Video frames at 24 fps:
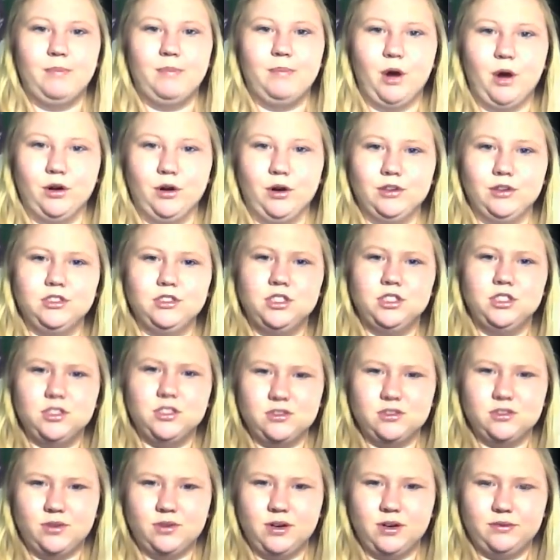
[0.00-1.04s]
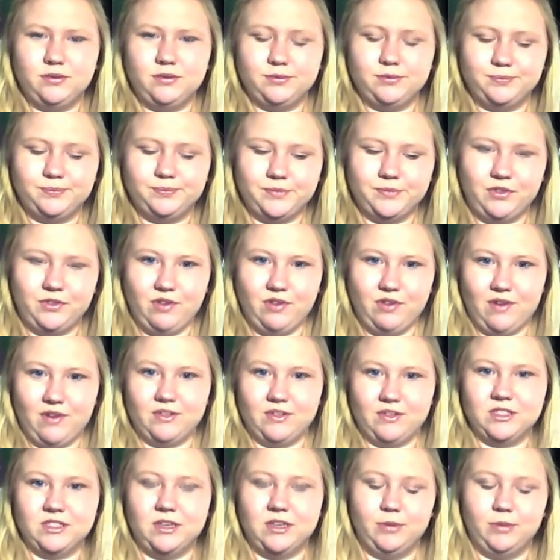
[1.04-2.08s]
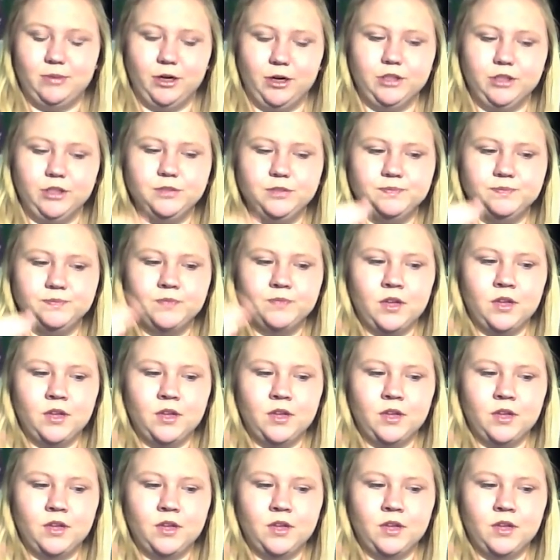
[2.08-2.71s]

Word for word: barge sort of if you've ever seen a barge